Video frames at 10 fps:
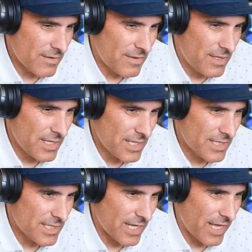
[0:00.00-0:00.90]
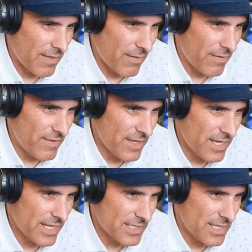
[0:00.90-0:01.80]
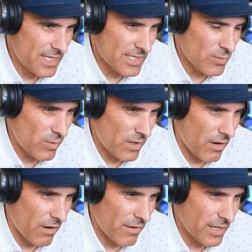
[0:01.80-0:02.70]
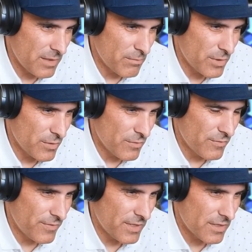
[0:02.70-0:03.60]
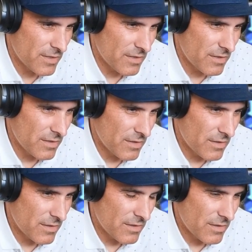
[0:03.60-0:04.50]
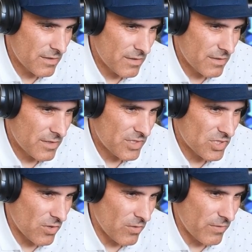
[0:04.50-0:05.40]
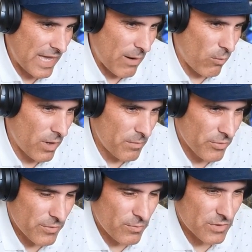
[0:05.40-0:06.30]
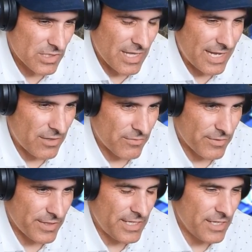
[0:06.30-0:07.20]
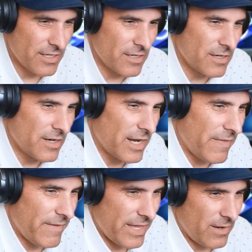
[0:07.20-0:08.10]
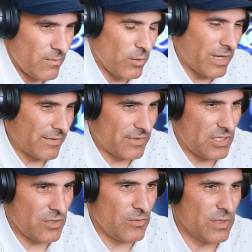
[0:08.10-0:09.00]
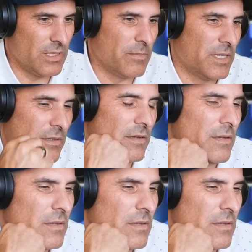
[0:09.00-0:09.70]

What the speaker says: this and this one already moved. So that one Brood will slide over here, and then we'll have 2 in the middle.